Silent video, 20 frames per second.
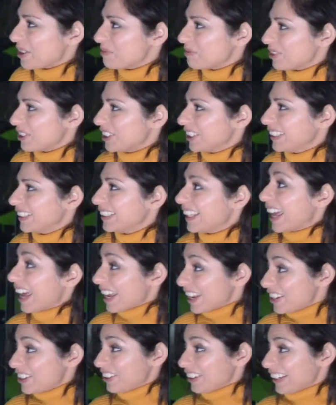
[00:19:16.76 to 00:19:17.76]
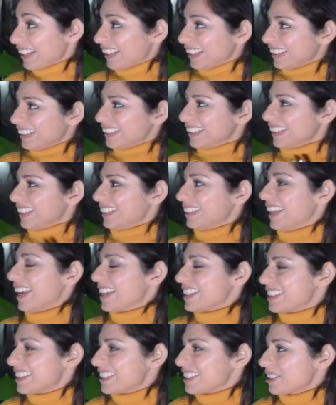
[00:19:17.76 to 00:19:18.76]
When I don't feel
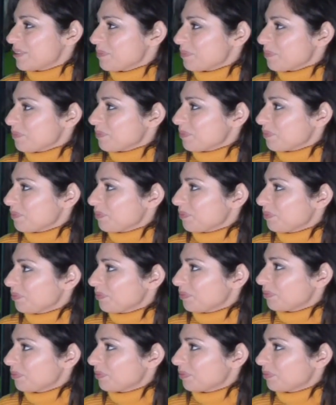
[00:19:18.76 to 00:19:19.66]
good about myself, I